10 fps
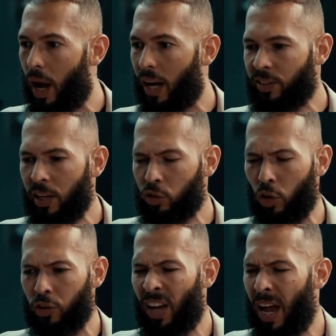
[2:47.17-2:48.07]
I say this
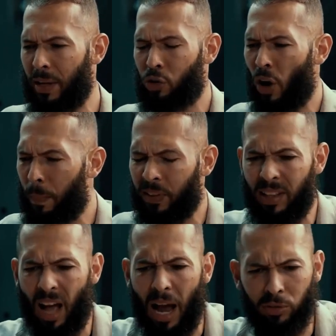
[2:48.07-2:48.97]
all the time, they try and
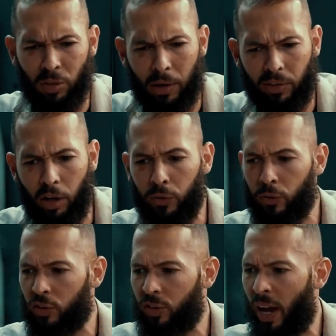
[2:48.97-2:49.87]
pretend that I'm somehow dangerous
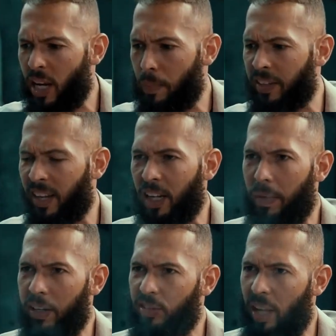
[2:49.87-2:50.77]
for society by
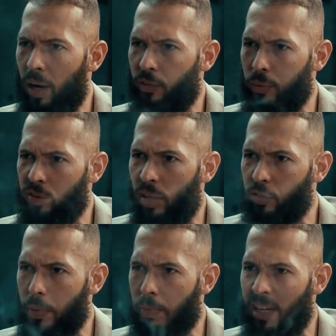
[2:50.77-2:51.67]
telling men to stand up for
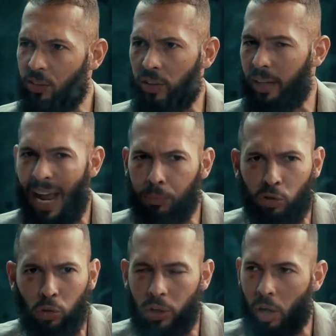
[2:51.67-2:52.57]
themselves and be masculine.
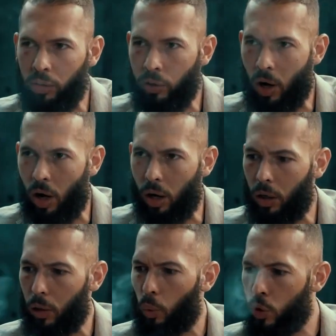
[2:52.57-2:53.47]
Absolutely not, really not.
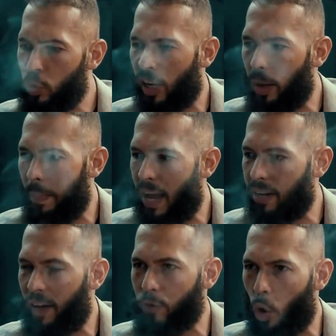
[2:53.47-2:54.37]
When you tell a
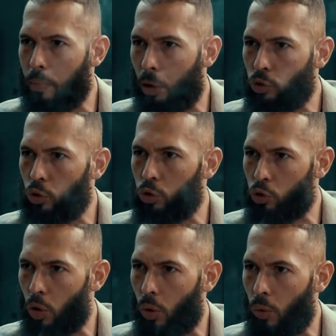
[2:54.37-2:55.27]
man to have no emotional
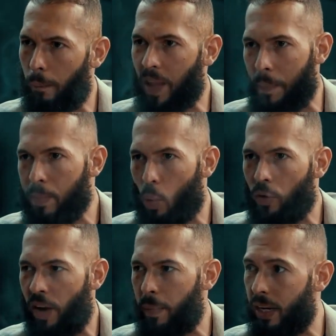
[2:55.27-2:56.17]
control and be
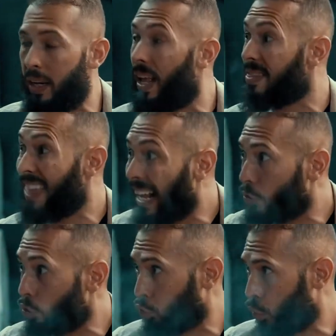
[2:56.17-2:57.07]
more feminine,
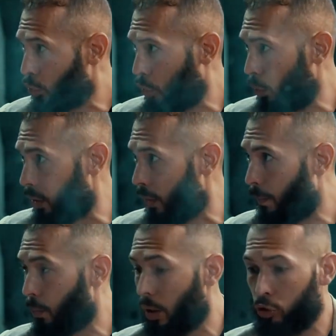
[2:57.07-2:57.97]
that's a school shooter.
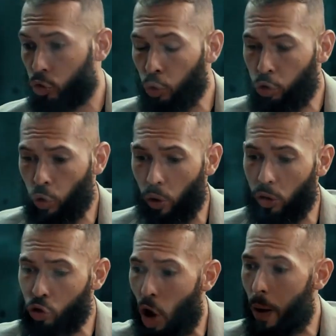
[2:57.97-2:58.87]
A school
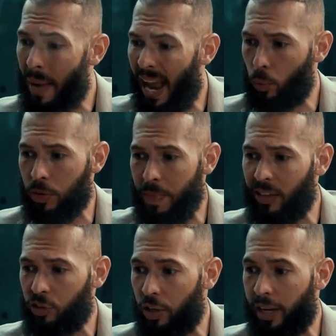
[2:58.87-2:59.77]
shooter is not a man with
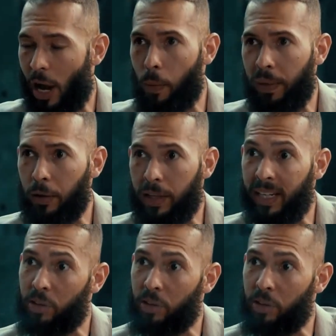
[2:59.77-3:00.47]
masculine accountability.